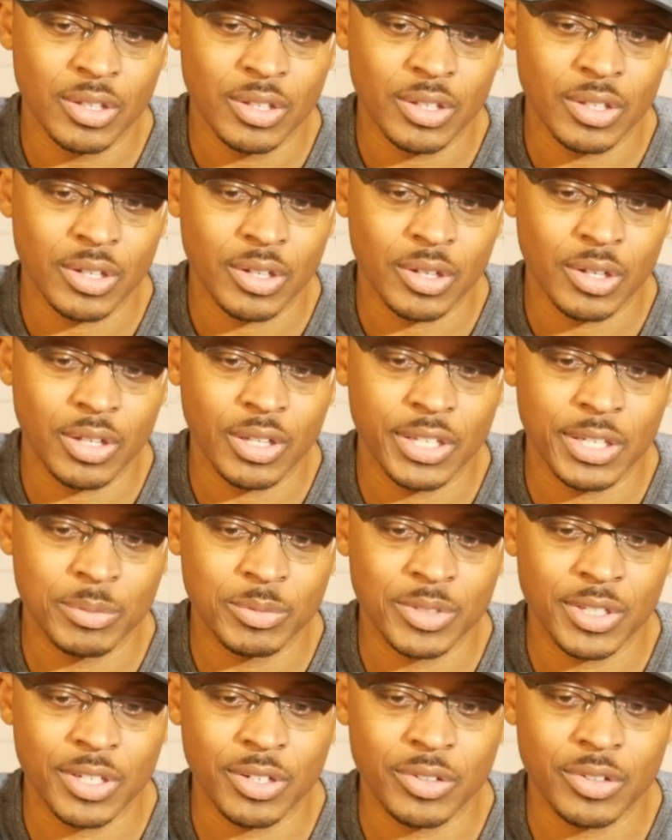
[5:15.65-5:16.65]
I'll clamp
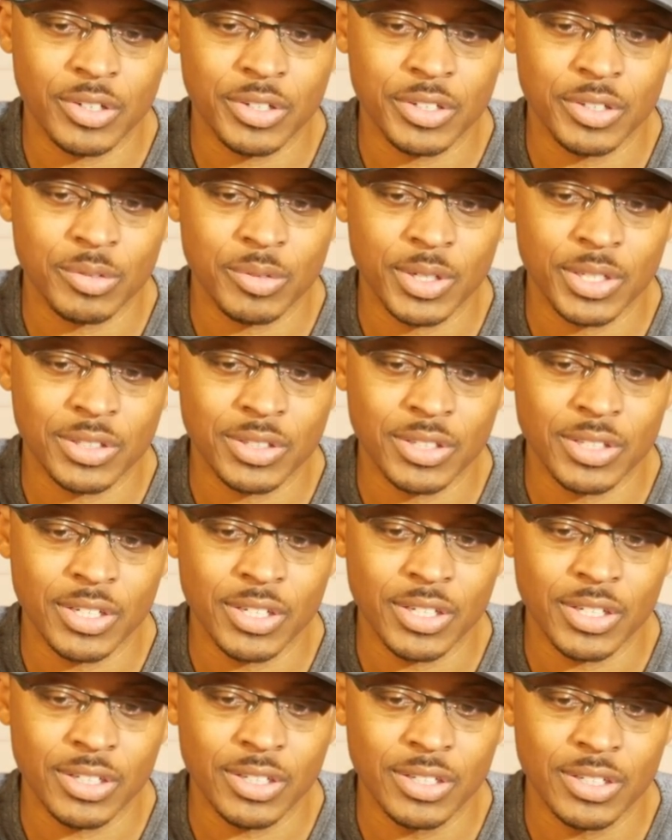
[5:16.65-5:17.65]
down on it right
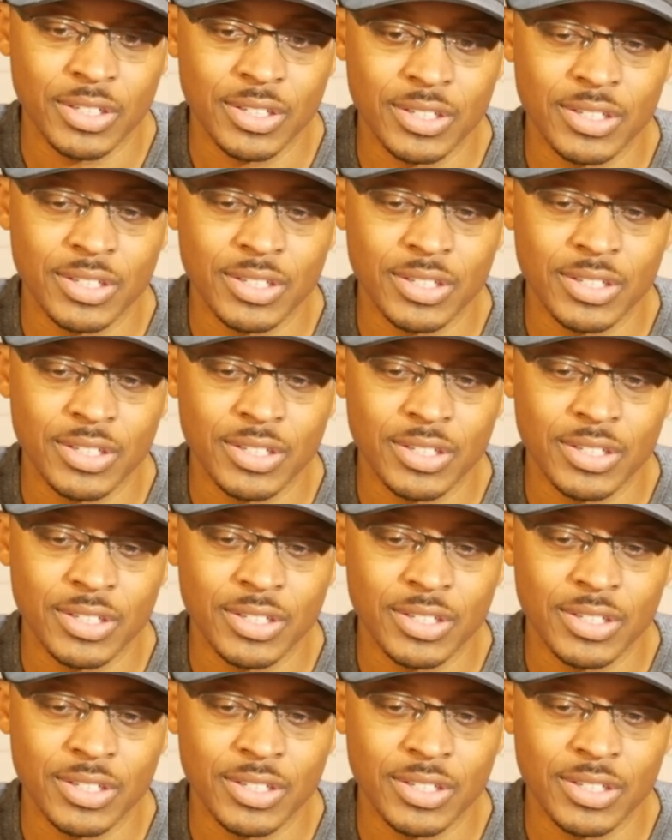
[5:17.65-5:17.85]
there.